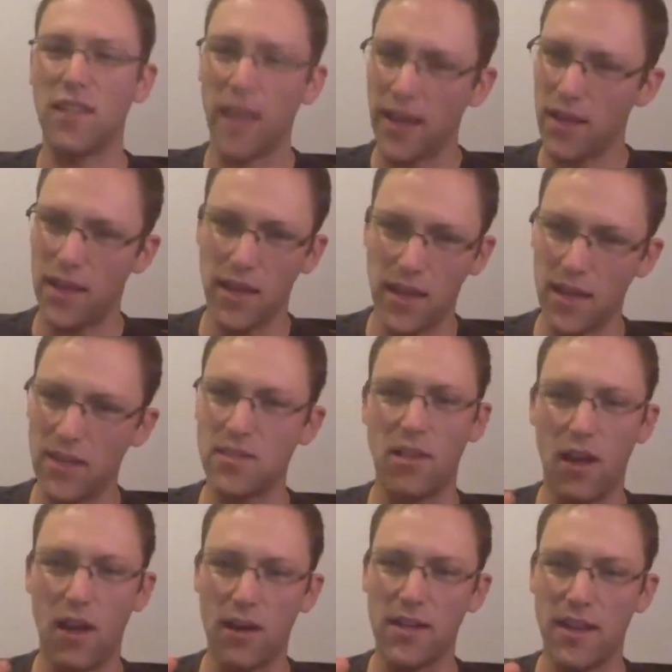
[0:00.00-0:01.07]
Like it gets
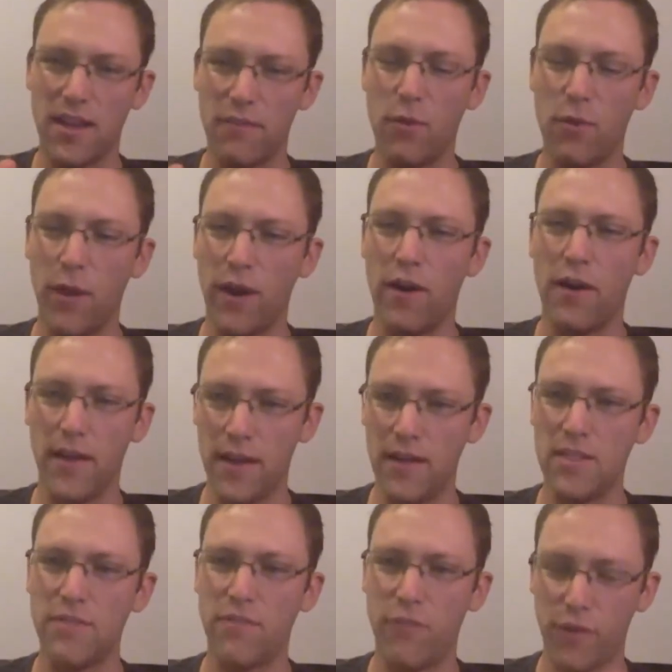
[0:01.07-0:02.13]
logged everywhere and
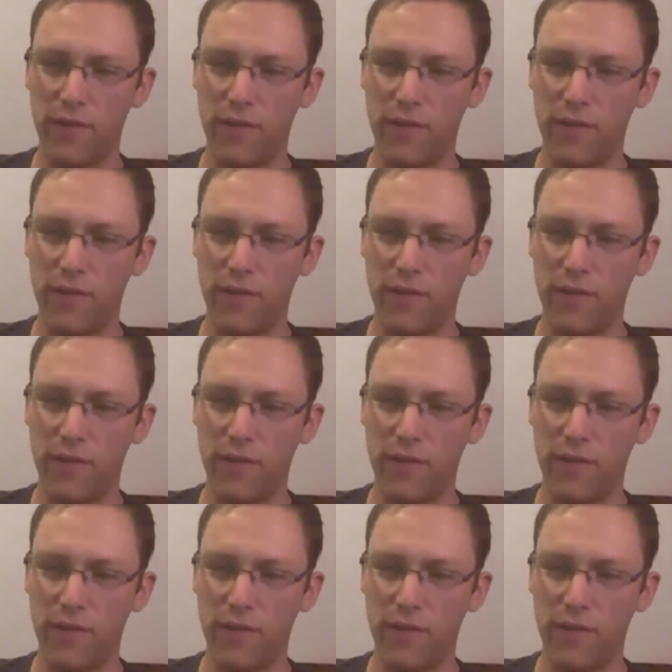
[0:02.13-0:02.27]
it's free